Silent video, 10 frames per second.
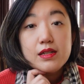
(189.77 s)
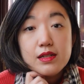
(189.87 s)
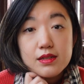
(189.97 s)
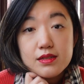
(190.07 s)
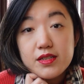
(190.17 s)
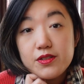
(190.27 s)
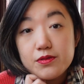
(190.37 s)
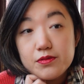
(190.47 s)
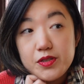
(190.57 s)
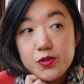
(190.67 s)
So,
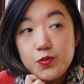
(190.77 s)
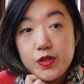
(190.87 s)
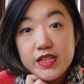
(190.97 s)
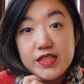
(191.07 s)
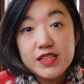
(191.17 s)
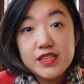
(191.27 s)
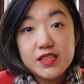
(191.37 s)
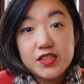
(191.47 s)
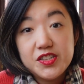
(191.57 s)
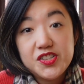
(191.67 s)
you want a
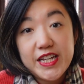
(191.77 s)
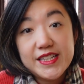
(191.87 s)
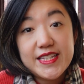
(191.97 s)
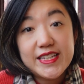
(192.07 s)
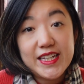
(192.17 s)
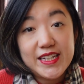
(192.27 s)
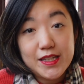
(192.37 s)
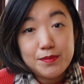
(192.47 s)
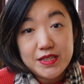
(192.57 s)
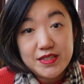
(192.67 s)
good chance at getting a
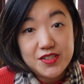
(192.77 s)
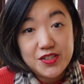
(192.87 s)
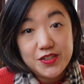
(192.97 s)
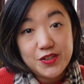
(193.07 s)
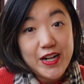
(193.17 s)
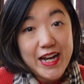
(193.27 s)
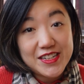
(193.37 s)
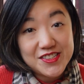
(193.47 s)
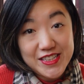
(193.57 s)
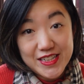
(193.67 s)
position you're
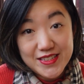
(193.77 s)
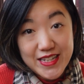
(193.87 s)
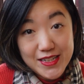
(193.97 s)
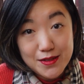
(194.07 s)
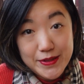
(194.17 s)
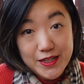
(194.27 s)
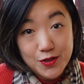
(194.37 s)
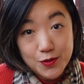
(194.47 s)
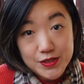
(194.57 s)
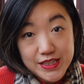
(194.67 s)
actually excited about
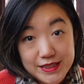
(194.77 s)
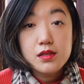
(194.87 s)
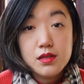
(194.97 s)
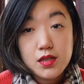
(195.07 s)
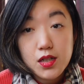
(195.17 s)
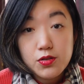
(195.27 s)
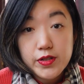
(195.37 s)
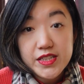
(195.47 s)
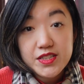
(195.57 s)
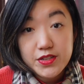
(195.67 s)
holding? Go
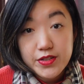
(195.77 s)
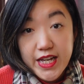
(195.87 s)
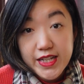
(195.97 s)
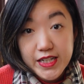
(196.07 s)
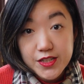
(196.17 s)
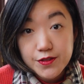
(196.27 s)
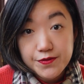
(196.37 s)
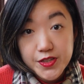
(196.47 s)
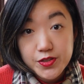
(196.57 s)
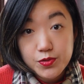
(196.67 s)
into that
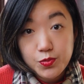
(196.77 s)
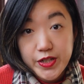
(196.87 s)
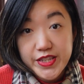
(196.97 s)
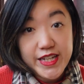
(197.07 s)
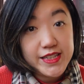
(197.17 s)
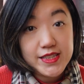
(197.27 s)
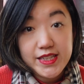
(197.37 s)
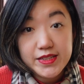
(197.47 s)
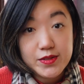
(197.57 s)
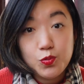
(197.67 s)
interview with at
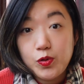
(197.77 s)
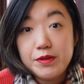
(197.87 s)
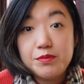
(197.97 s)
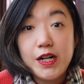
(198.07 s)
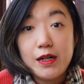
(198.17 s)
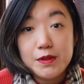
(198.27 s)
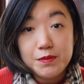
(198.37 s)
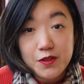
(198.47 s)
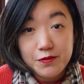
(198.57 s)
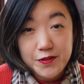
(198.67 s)
least one problem
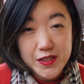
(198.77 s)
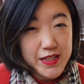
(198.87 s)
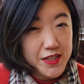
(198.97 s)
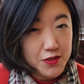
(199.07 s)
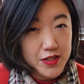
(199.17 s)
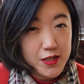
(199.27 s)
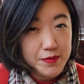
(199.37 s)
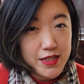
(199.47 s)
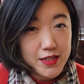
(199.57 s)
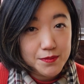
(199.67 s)
you feel like you can help
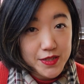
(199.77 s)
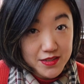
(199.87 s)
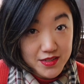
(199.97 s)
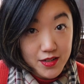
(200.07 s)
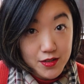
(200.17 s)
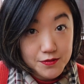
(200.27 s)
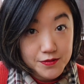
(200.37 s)
that company solve.